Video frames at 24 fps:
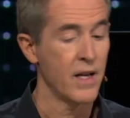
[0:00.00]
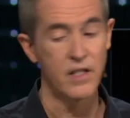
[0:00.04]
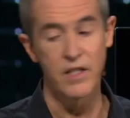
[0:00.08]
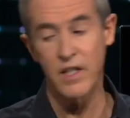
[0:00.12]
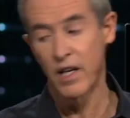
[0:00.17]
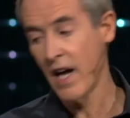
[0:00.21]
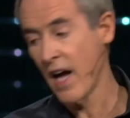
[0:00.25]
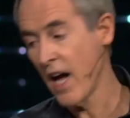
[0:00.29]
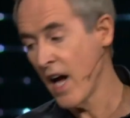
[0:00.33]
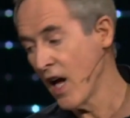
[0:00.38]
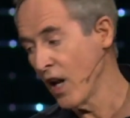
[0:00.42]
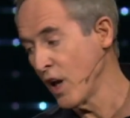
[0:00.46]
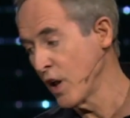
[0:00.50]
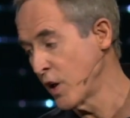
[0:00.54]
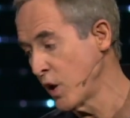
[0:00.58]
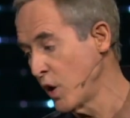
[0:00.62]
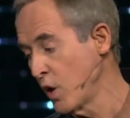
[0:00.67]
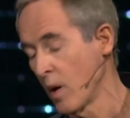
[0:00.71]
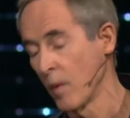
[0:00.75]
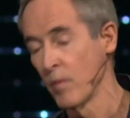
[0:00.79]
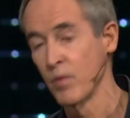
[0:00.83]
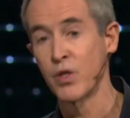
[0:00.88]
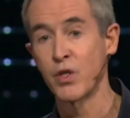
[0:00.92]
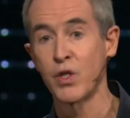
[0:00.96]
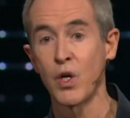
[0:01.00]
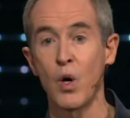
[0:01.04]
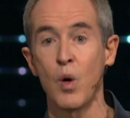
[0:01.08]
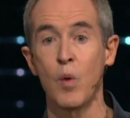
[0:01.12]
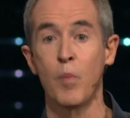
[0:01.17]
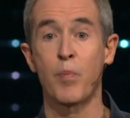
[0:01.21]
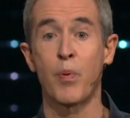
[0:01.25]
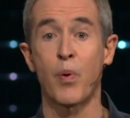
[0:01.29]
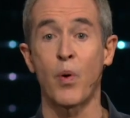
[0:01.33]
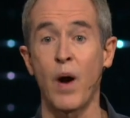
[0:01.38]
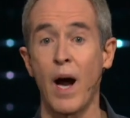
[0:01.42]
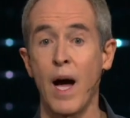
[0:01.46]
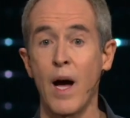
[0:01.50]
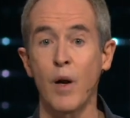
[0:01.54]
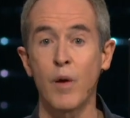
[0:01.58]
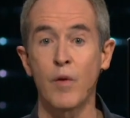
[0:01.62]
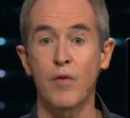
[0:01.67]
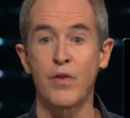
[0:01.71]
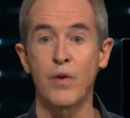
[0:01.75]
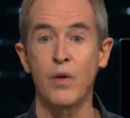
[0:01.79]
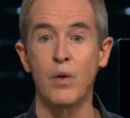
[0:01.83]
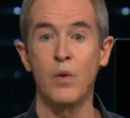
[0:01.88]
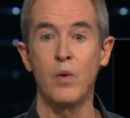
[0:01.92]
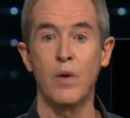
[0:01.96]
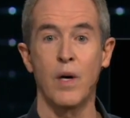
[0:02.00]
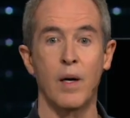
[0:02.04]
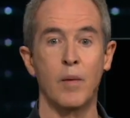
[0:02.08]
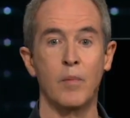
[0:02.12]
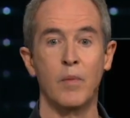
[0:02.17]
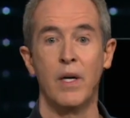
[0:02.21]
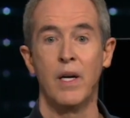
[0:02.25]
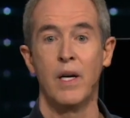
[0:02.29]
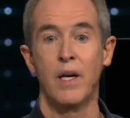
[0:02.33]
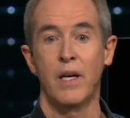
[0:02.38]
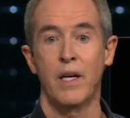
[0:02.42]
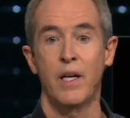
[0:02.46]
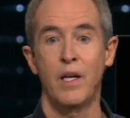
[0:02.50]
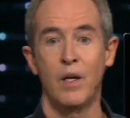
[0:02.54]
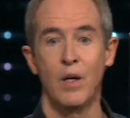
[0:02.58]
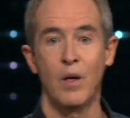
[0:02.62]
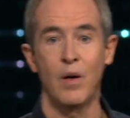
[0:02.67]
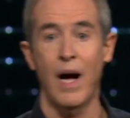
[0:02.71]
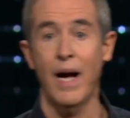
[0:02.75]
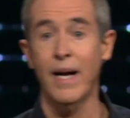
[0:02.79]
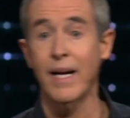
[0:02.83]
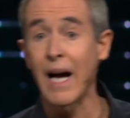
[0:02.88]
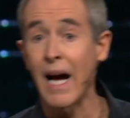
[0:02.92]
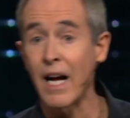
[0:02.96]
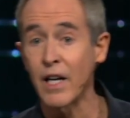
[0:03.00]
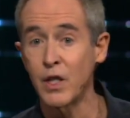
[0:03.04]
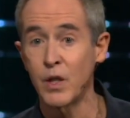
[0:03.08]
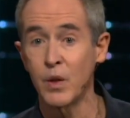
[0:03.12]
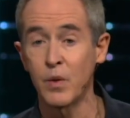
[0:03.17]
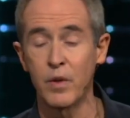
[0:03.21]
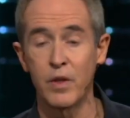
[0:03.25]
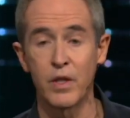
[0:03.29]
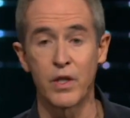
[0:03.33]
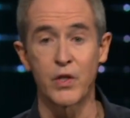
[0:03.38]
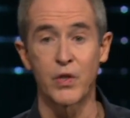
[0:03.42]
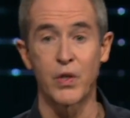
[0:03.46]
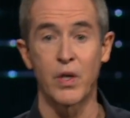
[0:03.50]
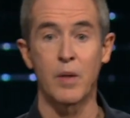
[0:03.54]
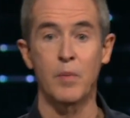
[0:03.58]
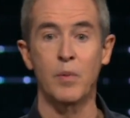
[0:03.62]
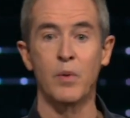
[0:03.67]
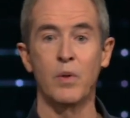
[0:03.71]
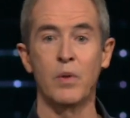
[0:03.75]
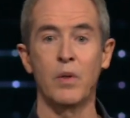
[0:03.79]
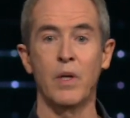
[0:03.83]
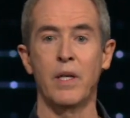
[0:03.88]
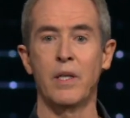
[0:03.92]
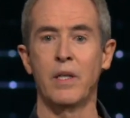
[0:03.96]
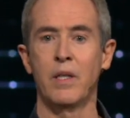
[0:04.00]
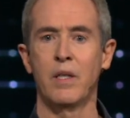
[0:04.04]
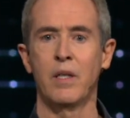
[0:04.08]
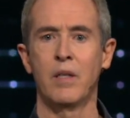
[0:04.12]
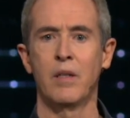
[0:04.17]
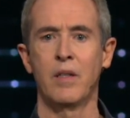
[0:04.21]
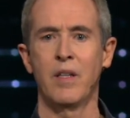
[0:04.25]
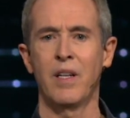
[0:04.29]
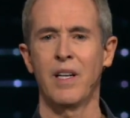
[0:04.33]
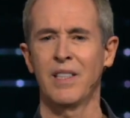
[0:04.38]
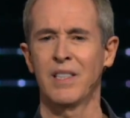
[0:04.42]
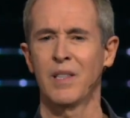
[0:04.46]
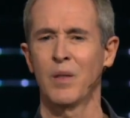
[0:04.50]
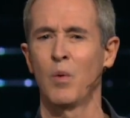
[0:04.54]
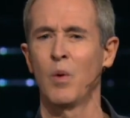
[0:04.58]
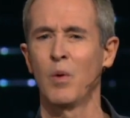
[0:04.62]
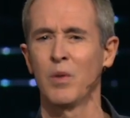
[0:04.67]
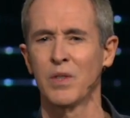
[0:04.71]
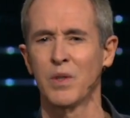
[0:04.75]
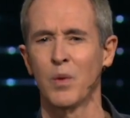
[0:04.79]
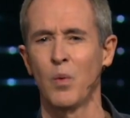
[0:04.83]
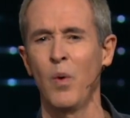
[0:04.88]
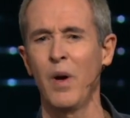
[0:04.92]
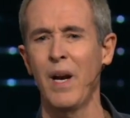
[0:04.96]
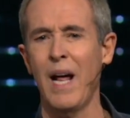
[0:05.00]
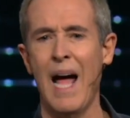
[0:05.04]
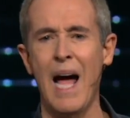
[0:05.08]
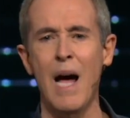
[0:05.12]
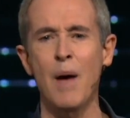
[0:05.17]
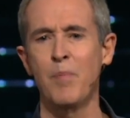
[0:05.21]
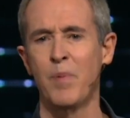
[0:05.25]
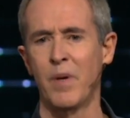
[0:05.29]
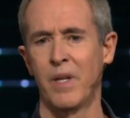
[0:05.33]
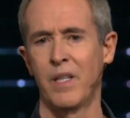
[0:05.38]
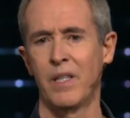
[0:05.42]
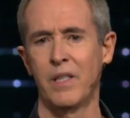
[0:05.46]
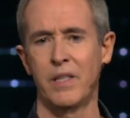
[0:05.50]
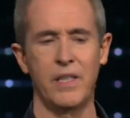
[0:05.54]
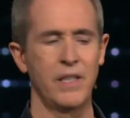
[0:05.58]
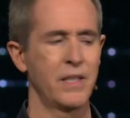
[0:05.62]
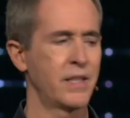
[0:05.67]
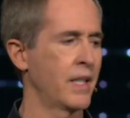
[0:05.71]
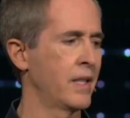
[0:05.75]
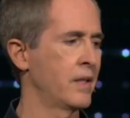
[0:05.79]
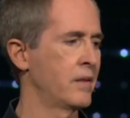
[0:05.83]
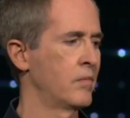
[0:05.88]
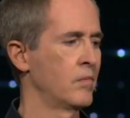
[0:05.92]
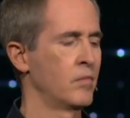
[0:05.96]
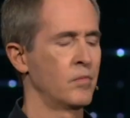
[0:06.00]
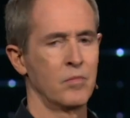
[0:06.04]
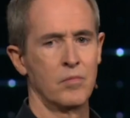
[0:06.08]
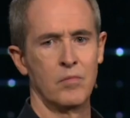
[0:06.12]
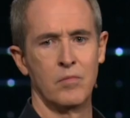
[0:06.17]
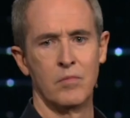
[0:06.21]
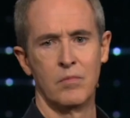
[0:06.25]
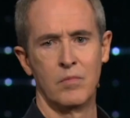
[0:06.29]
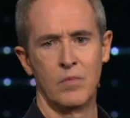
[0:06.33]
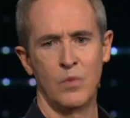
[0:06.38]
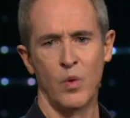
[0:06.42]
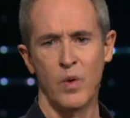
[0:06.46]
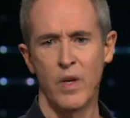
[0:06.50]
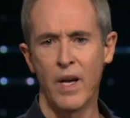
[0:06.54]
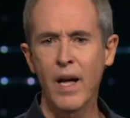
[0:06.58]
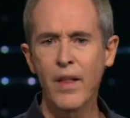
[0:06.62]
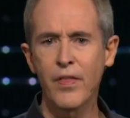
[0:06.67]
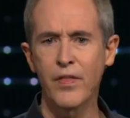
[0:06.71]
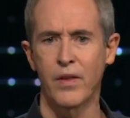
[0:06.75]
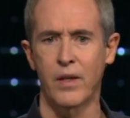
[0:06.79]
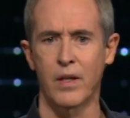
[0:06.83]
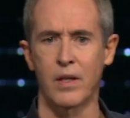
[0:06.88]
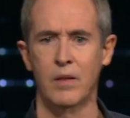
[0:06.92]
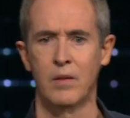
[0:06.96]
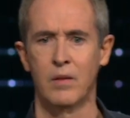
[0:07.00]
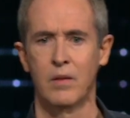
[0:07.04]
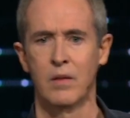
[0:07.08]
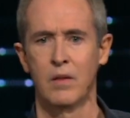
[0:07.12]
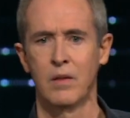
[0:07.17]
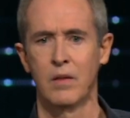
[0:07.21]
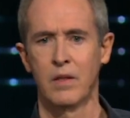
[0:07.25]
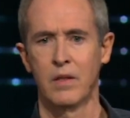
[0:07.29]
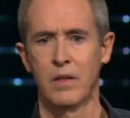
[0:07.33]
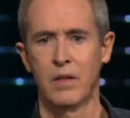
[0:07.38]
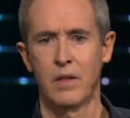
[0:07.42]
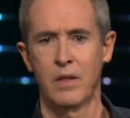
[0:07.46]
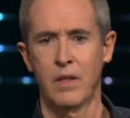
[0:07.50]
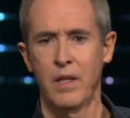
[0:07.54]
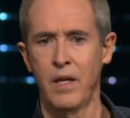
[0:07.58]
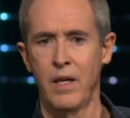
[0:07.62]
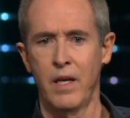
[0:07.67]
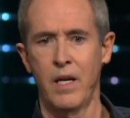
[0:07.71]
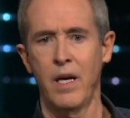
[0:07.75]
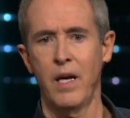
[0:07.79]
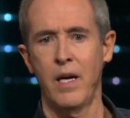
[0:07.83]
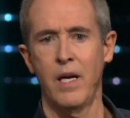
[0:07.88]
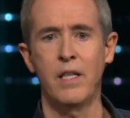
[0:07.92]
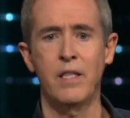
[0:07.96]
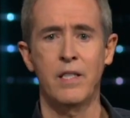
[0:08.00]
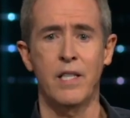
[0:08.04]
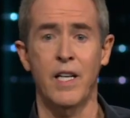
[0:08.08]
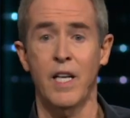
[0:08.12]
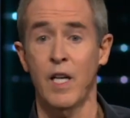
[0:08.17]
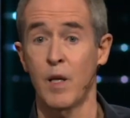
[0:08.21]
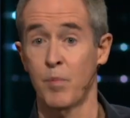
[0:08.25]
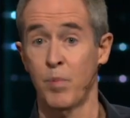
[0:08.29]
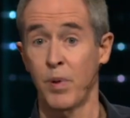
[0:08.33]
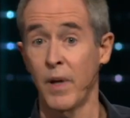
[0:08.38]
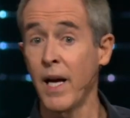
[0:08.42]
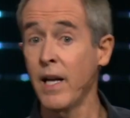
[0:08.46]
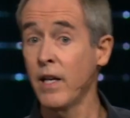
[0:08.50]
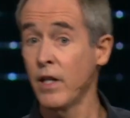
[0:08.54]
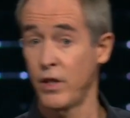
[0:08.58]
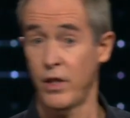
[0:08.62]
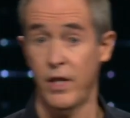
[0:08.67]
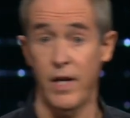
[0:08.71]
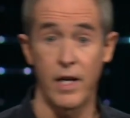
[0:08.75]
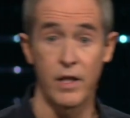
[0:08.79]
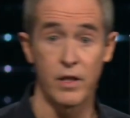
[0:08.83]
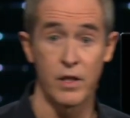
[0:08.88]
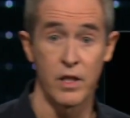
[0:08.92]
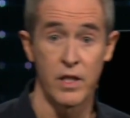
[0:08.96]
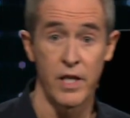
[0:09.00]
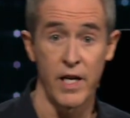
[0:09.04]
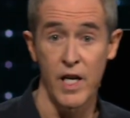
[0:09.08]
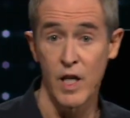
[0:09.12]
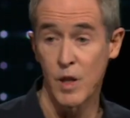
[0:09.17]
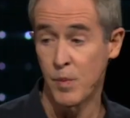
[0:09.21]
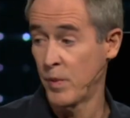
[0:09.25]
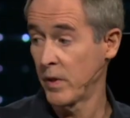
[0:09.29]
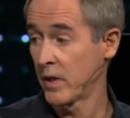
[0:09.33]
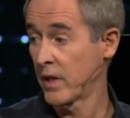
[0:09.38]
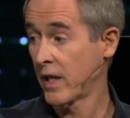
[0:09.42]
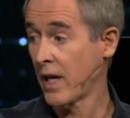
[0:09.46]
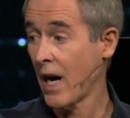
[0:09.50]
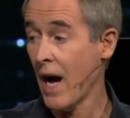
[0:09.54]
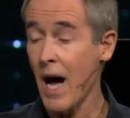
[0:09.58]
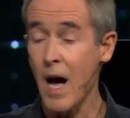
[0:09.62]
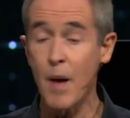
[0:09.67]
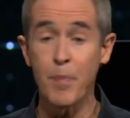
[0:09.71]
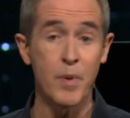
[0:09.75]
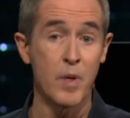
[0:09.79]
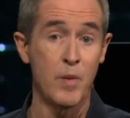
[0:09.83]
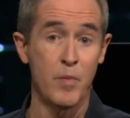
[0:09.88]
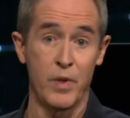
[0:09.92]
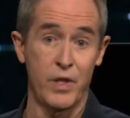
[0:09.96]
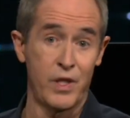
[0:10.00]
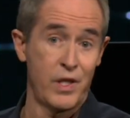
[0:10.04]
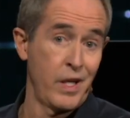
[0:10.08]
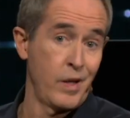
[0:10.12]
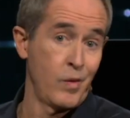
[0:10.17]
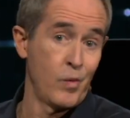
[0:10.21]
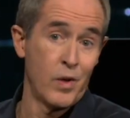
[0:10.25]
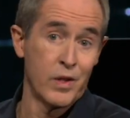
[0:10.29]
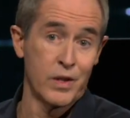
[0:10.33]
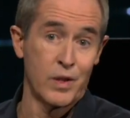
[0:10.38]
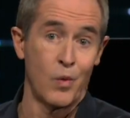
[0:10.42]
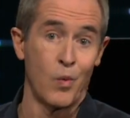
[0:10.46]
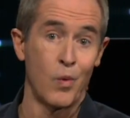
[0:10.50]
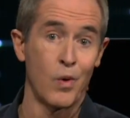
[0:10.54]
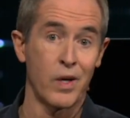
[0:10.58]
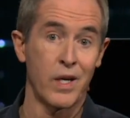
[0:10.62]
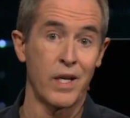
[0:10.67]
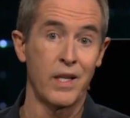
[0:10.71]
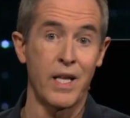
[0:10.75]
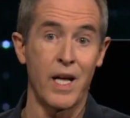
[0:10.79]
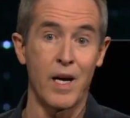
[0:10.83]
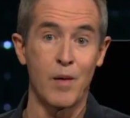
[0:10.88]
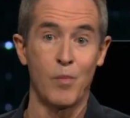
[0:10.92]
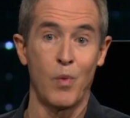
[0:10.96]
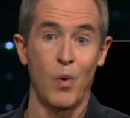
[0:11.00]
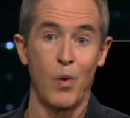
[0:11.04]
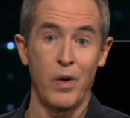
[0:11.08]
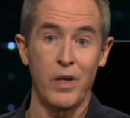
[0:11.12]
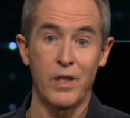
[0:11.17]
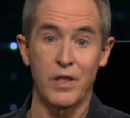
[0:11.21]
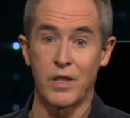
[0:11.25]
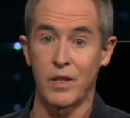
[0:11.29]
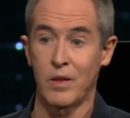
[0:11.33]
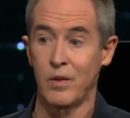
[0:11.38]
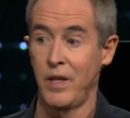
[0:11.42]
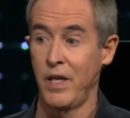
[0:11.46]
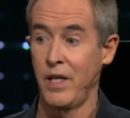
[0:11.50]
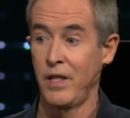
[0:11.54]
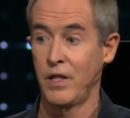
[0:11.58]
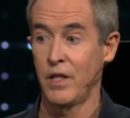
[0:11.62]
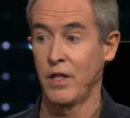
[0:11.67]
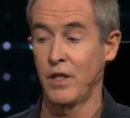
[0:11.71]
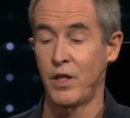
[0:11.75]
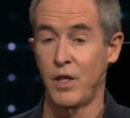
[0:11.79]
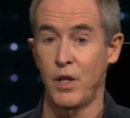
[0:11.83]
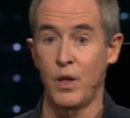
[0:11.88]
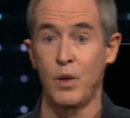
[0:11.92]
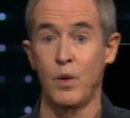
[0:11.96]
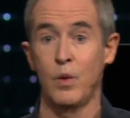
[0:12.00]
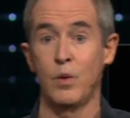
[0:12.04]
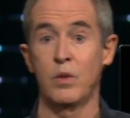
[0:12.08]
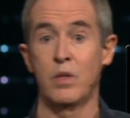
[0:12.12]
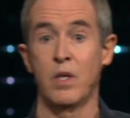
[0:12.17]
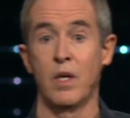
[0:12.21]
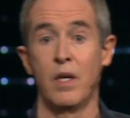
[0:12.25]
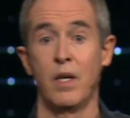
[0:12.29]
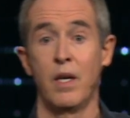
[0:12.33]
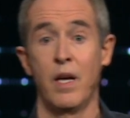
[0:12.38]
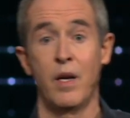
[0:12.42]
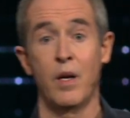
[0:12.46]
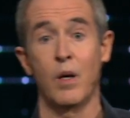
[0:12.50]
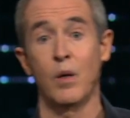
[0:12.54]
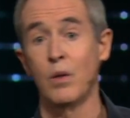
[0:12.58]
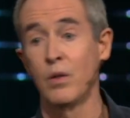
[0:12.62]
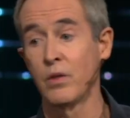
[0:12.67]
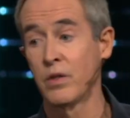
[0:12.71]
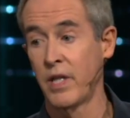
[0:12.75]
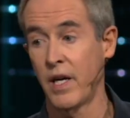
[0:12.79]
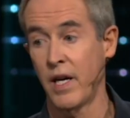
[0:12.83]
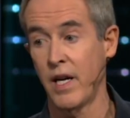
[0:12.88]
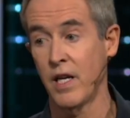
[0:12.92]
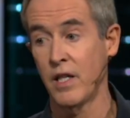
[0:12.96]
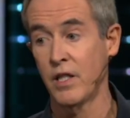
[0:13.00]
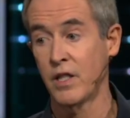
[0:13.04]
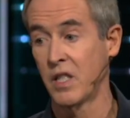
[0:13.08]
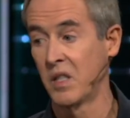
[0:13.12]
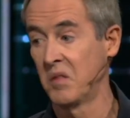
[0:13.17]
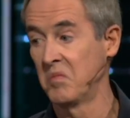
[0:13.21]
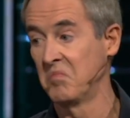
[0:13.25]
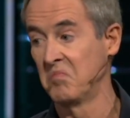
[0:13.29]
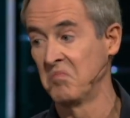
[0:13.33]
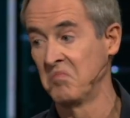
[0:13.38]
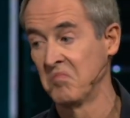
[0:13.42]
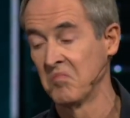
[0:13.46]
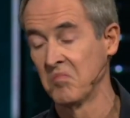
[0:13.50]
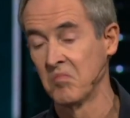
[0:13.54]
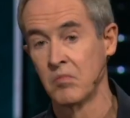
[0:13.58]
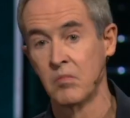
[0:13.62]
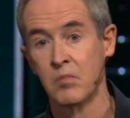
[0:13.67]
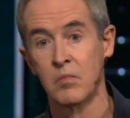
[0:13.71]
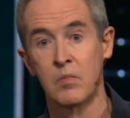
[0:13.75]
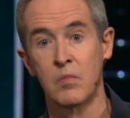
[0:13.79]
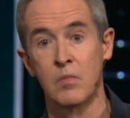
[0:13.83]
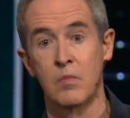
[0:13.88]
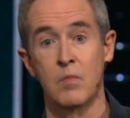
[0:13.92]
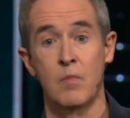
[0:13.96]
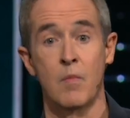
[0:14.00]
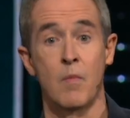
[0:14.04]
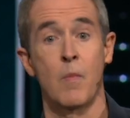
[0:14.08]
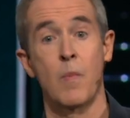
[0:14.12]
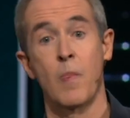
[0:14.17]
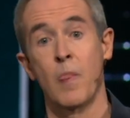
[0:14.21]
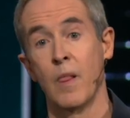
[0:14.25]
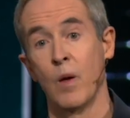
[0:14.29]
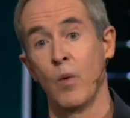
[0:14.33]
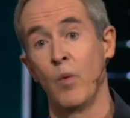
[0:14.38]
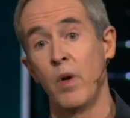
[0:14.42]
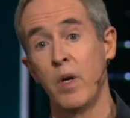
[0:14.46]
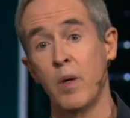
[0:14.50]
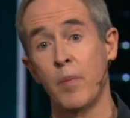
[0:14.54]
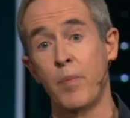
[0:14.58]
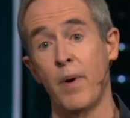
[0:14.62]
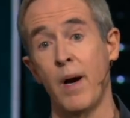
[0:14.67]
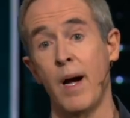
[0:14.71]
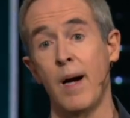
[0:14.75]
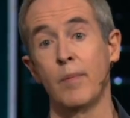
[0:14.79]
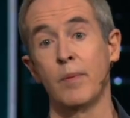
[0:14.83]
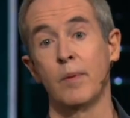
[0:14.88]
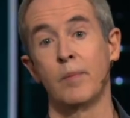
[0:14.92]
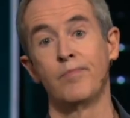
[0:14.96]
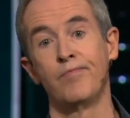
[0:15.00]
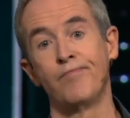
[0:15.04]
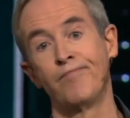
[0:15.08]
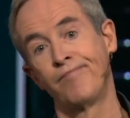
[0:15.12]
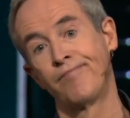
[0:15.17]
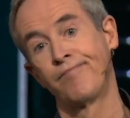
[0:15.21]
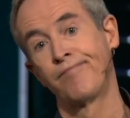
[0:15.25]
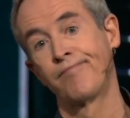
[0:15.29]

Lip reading: I said, Allie, I'm so proud of you. I got you into trouble. And then I said, well, so what happened? And she said, well, nothing. He said he had planned to change the test, but the copy machine wasn't working that morning. So he just used an old test and wasn't a problem.